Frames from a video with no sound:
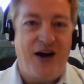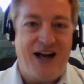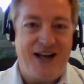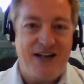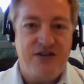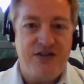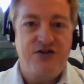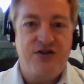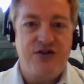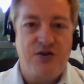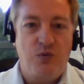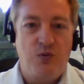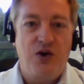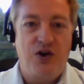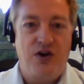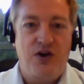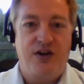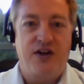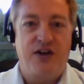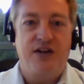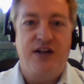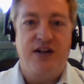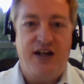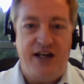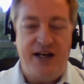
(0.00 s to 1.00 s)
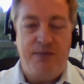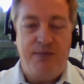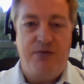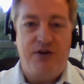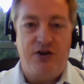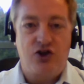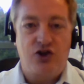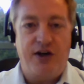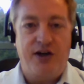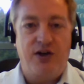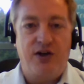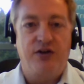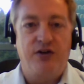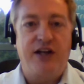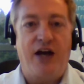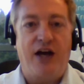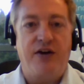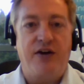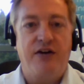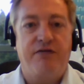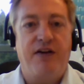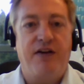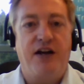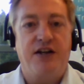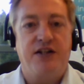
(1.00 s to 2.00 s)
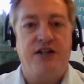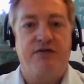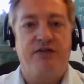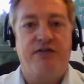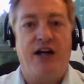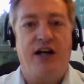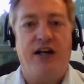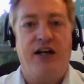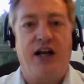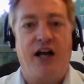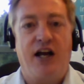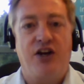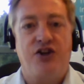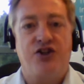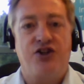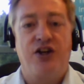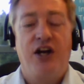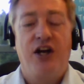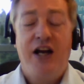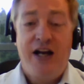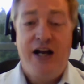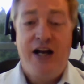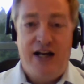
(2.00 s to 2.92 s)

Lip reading: and to work and keep the trickle down effect of that cash